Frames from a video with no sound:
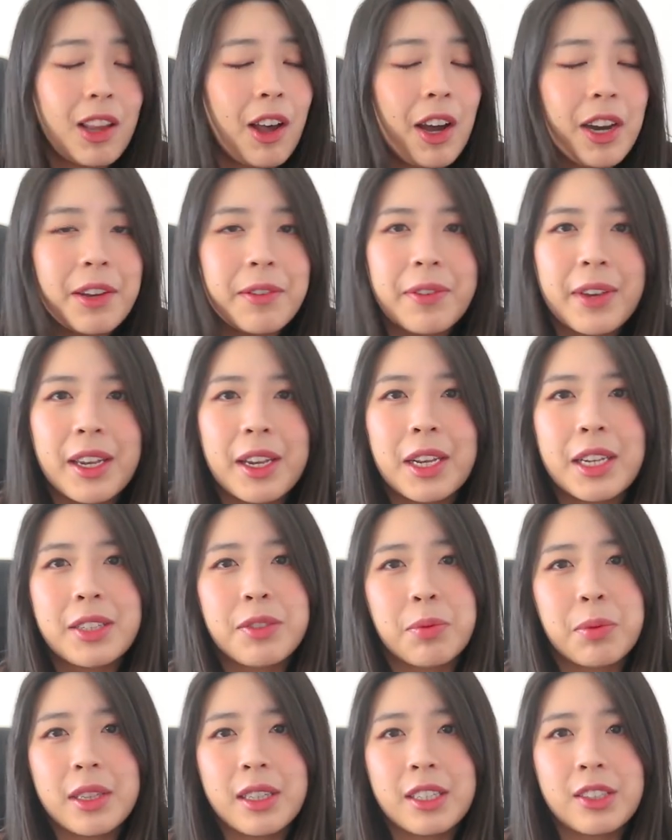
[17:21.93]
A lot of it
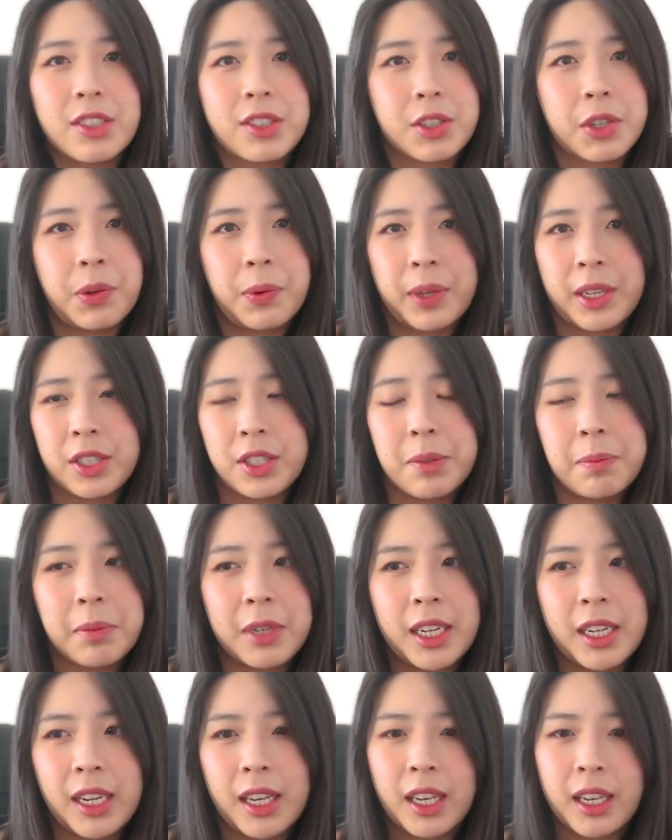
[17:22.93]
is really just going to
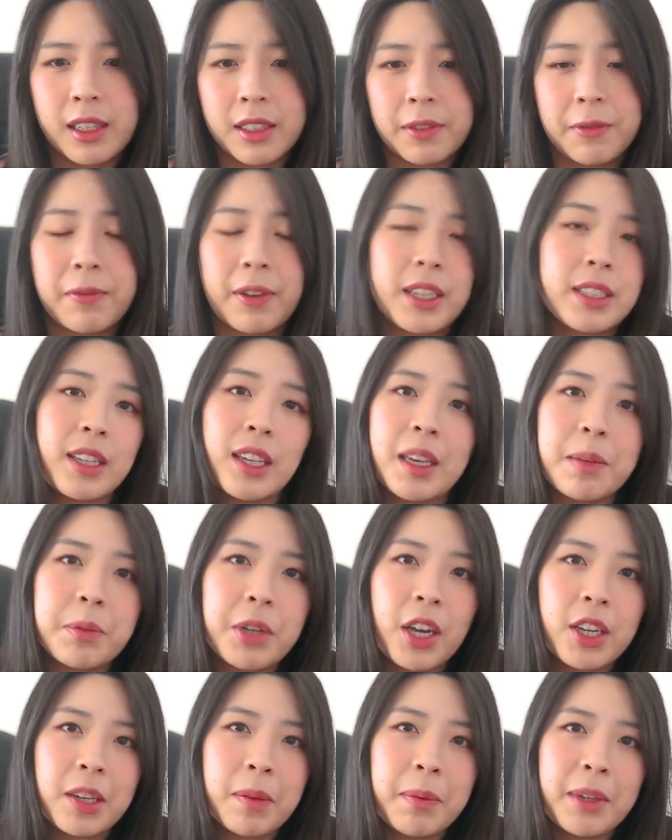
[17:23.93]
meetings, fixing
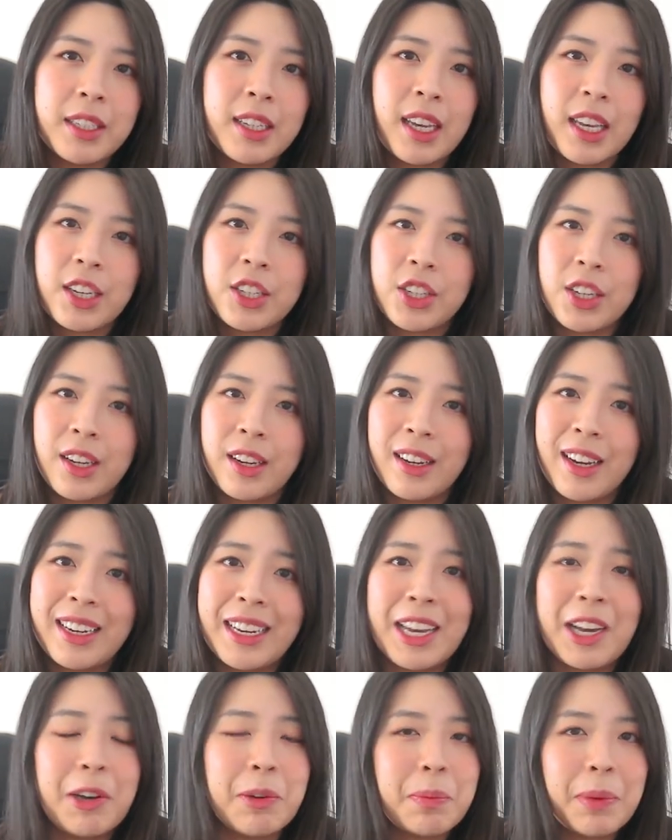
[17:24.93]
up documentation,
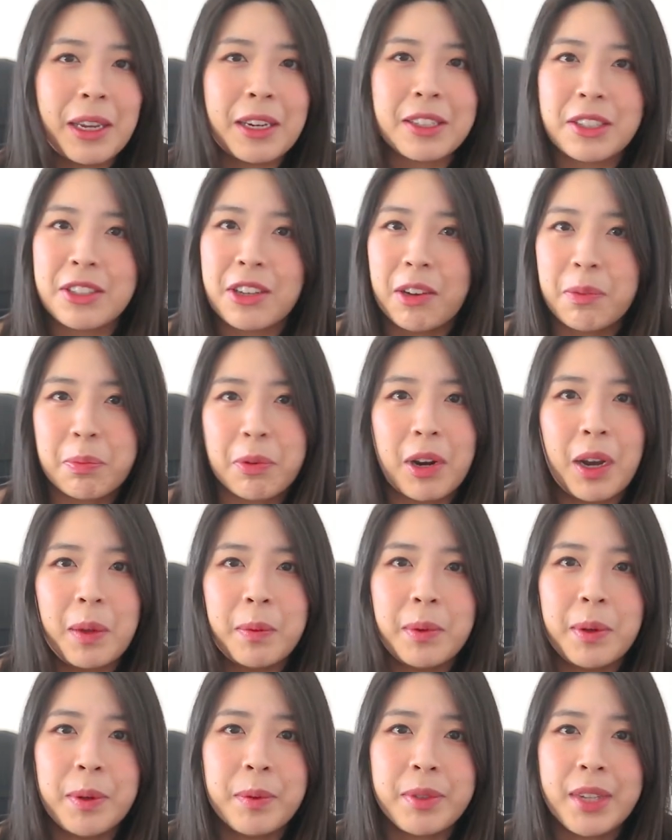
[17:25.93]
and helping to solve
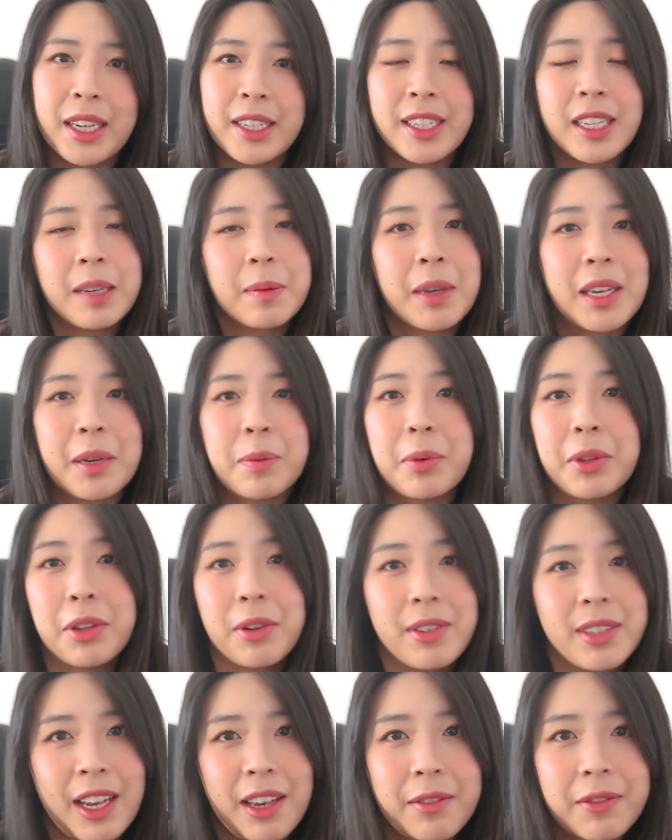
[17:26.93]
problems and teaming up
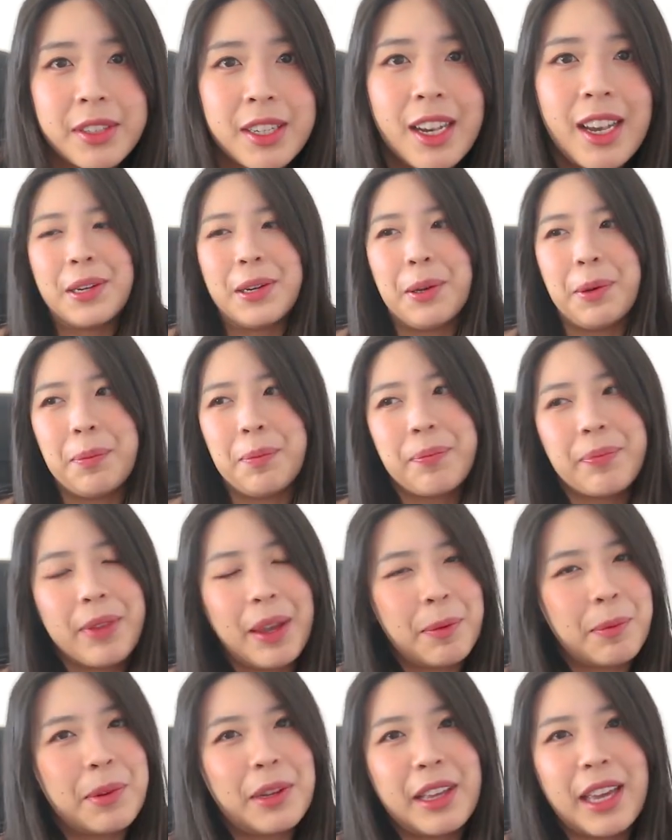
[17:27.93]
with your devs. So
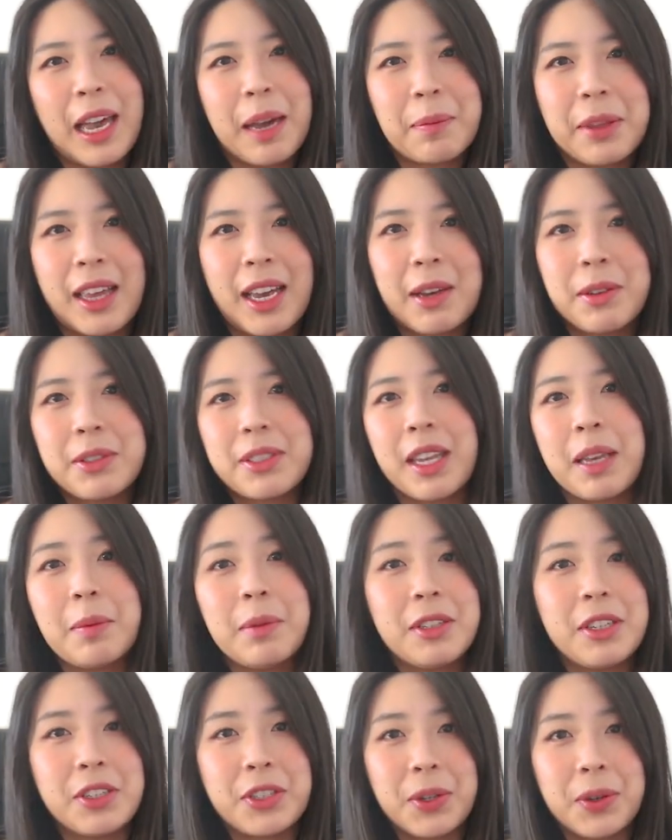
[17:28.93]
I'm really happy that I was
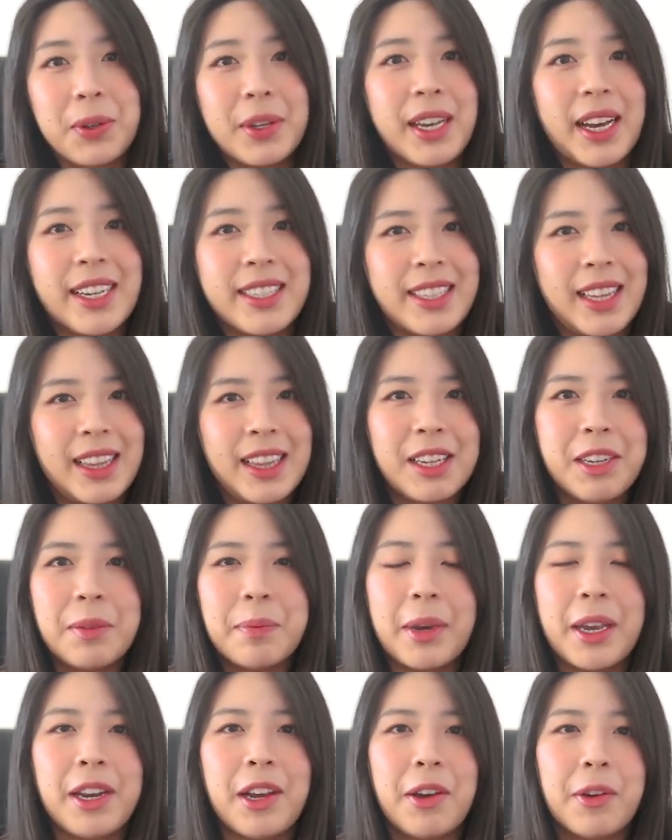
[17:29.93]
able to show you guys a
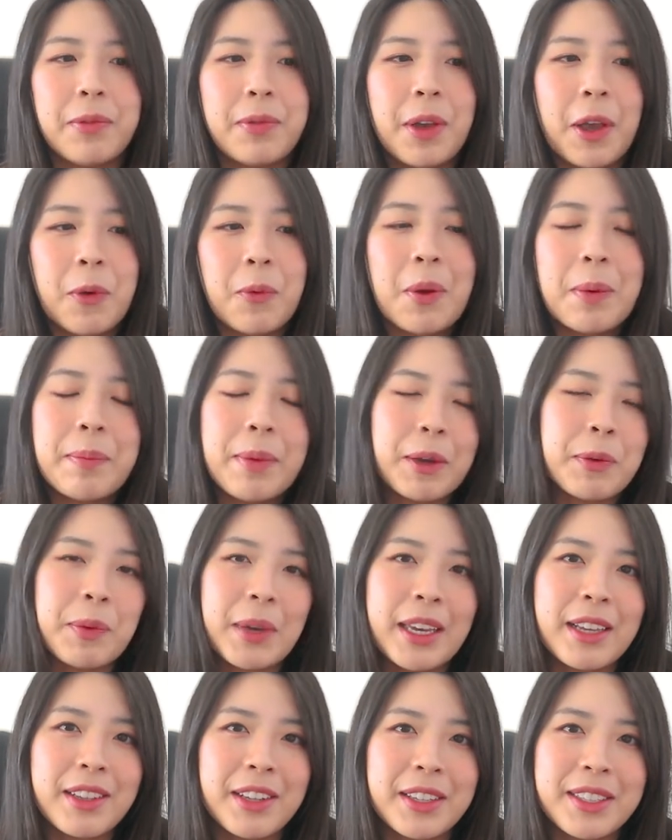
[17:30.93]
little bit of what my
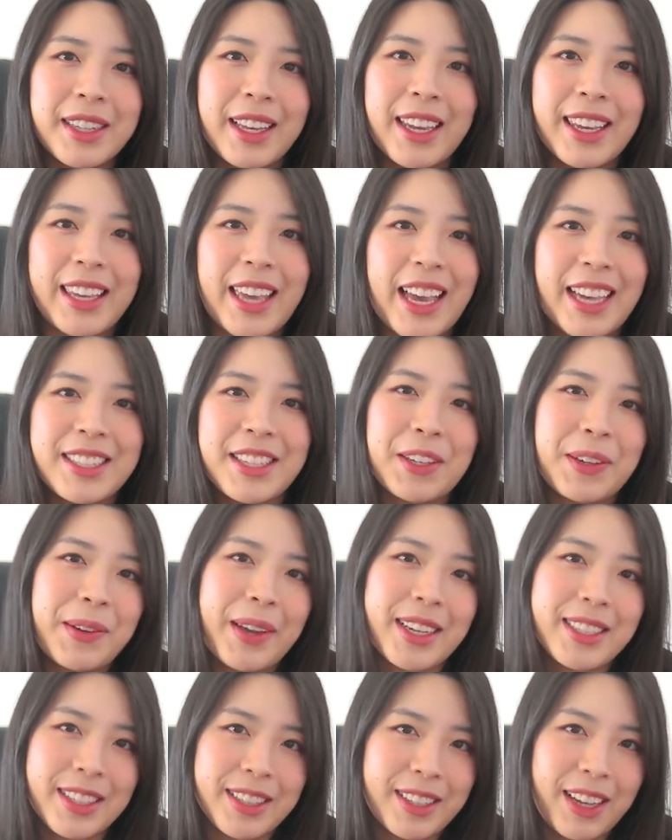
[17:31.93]
week looks like as a
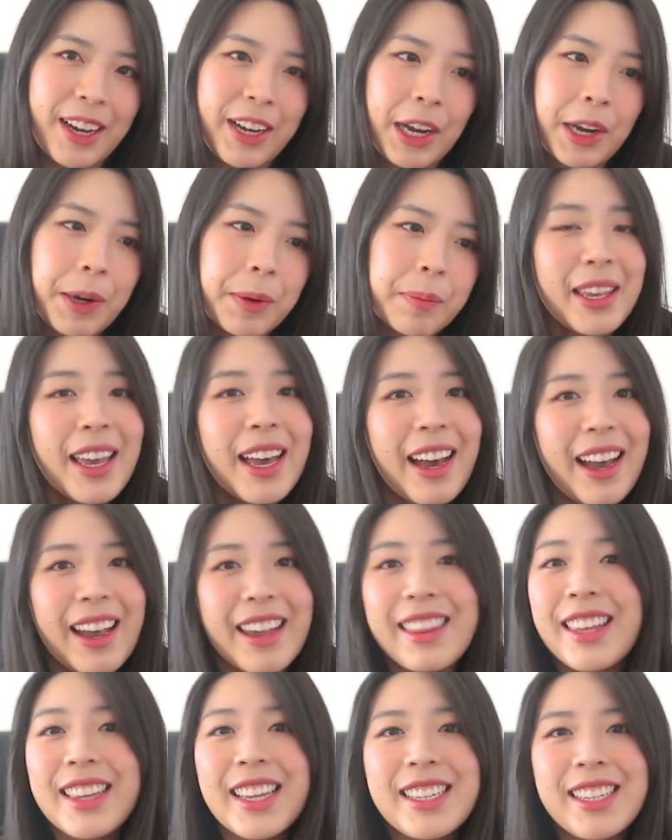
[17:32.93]
U X designer. But yeah,
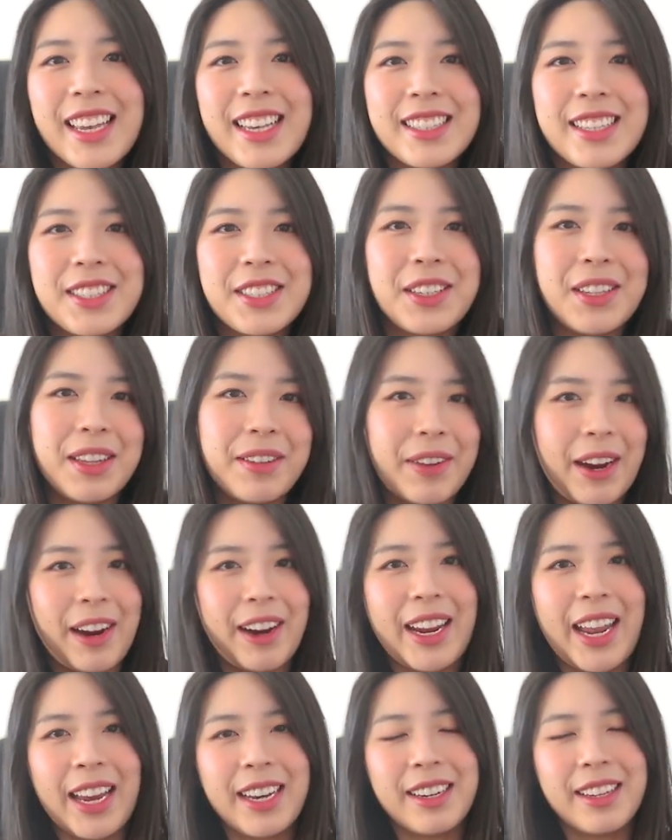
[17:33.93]
I think that takes us to the
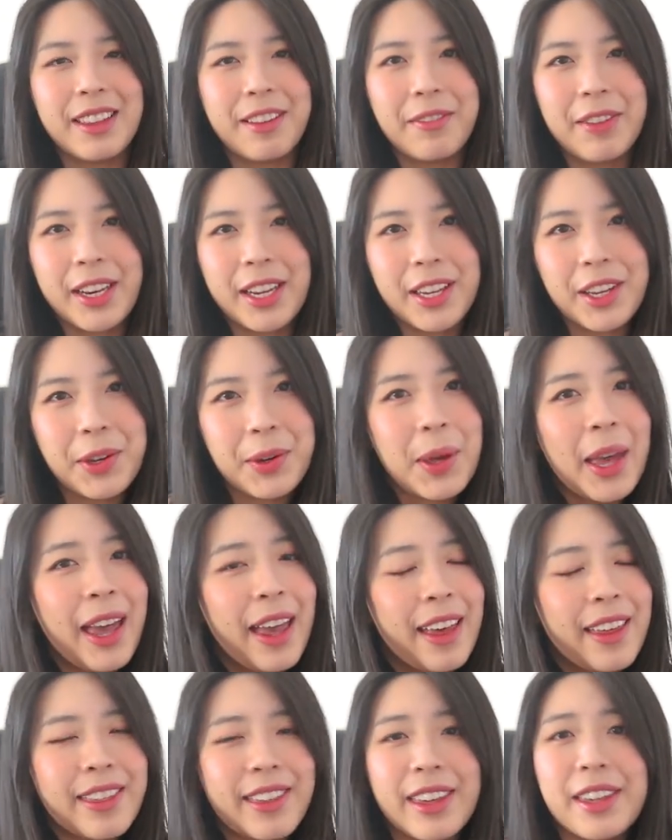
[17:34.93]
very end of the video.
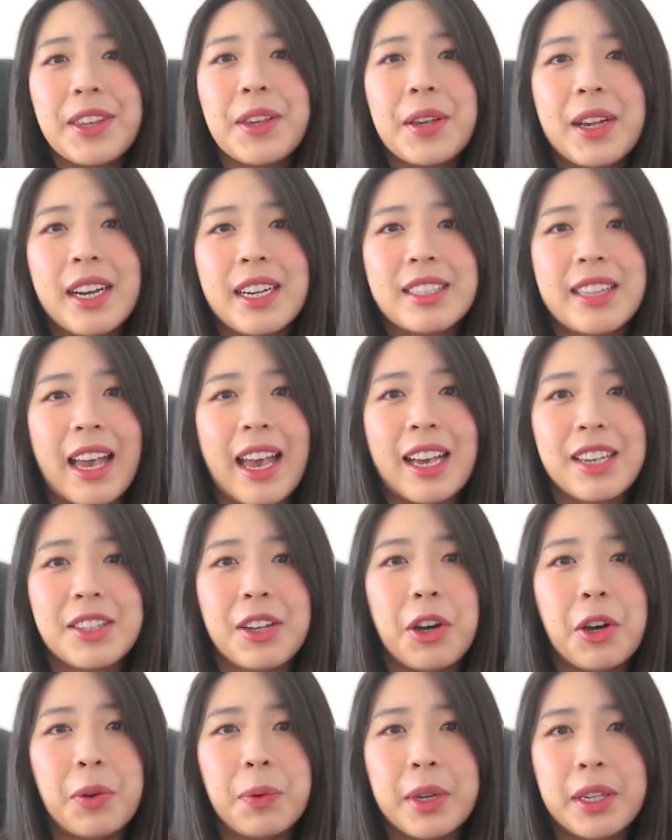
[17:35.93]
Thank you guys
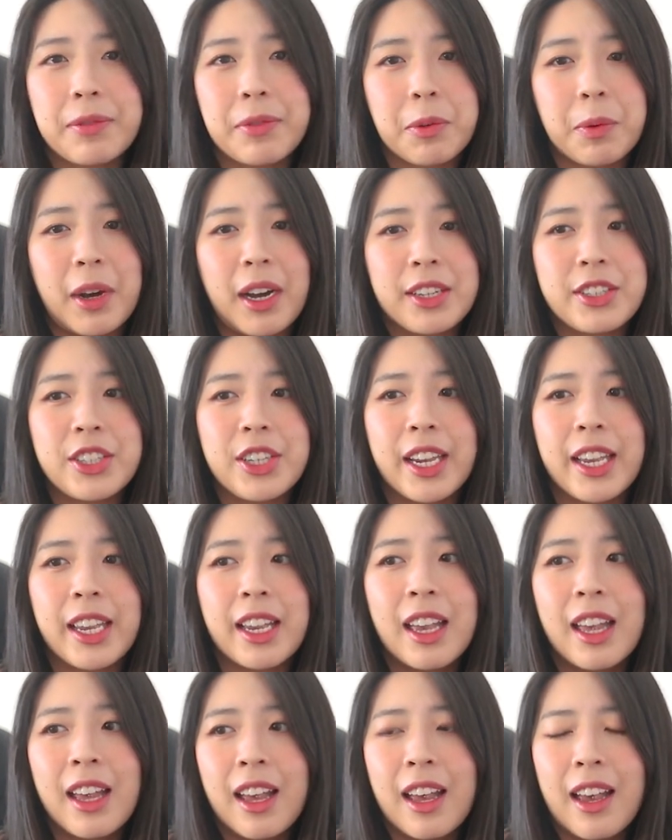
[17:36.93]
as always for
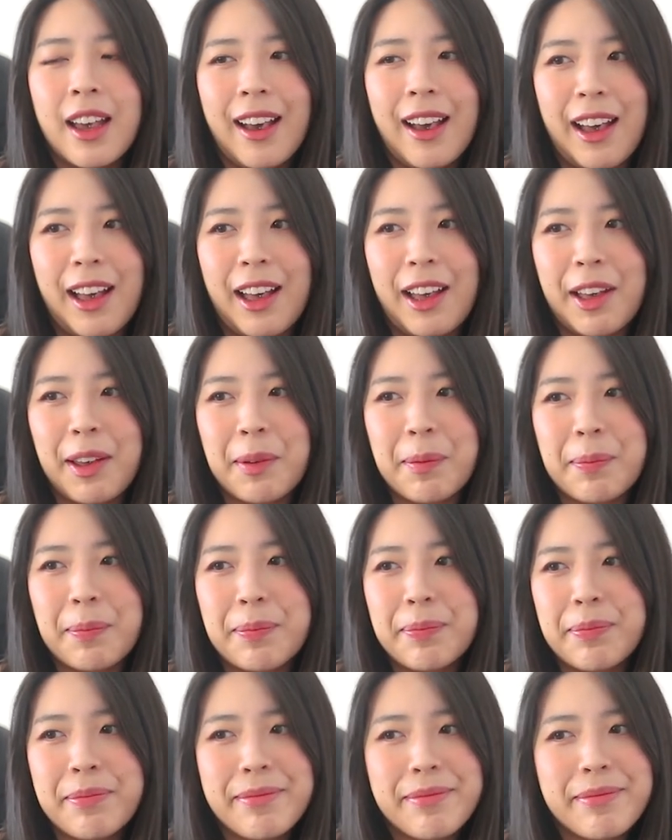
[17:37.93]
watching.
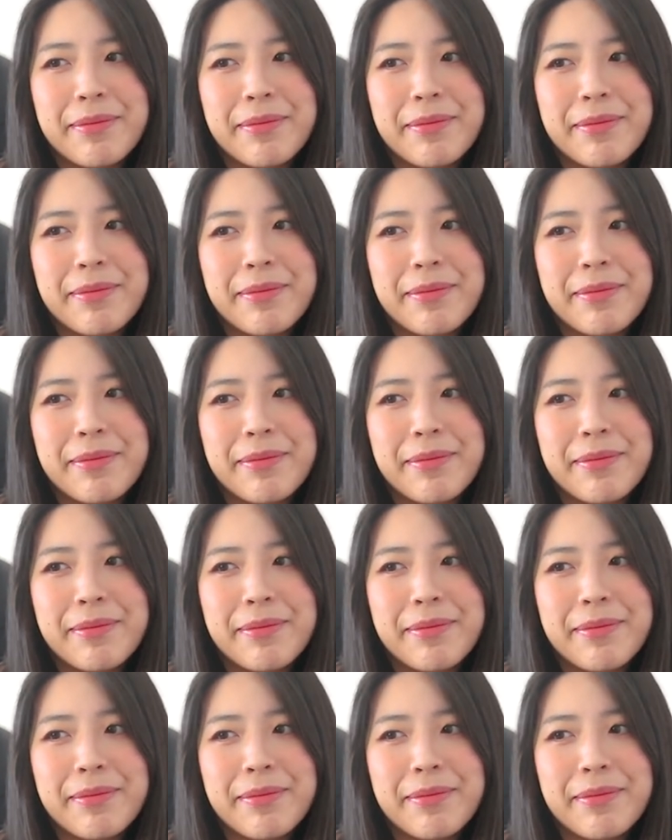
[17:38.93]
Um,